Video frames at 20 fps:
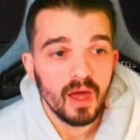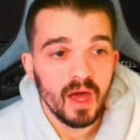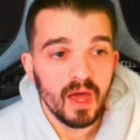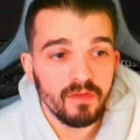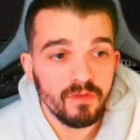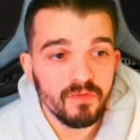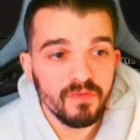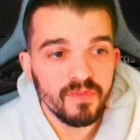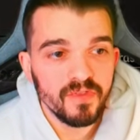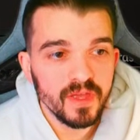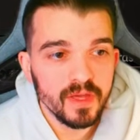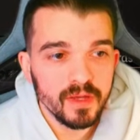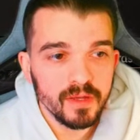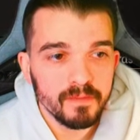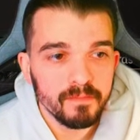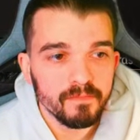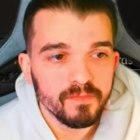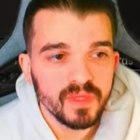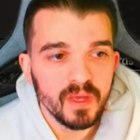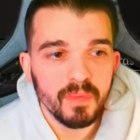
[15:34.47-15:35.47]
I don't
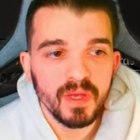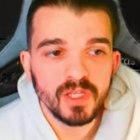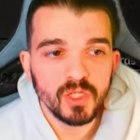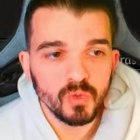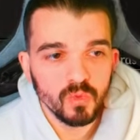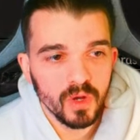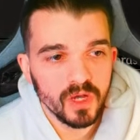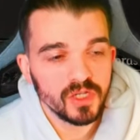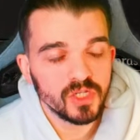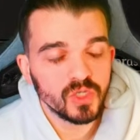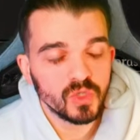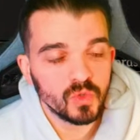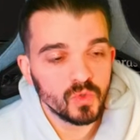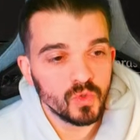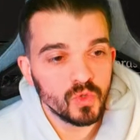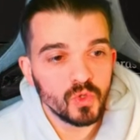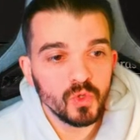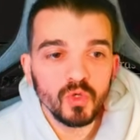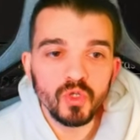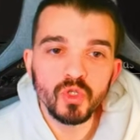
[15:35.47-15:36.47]
think the best way is
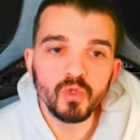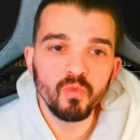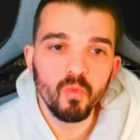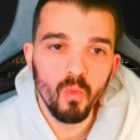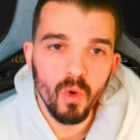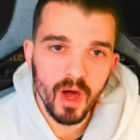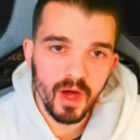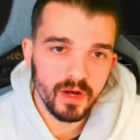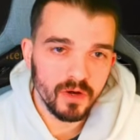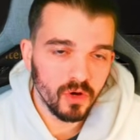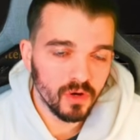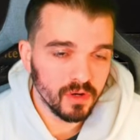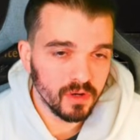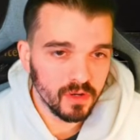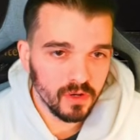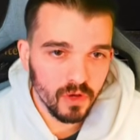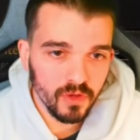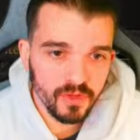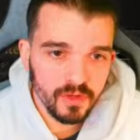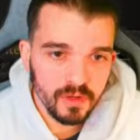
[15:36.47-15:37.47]
to use one or
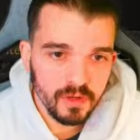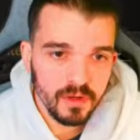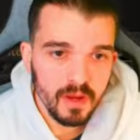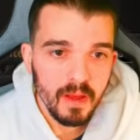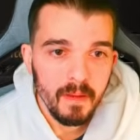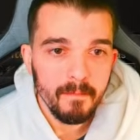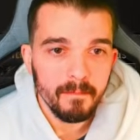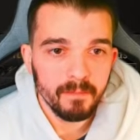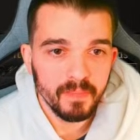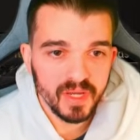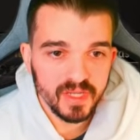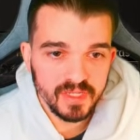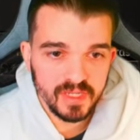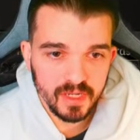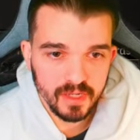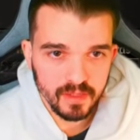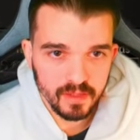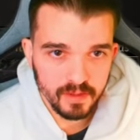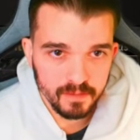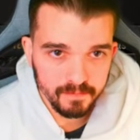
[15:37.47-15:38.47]
another.
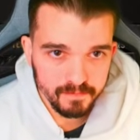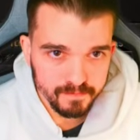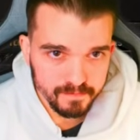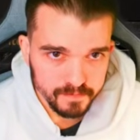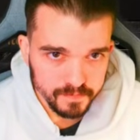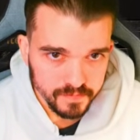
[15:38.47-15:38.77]
Basically,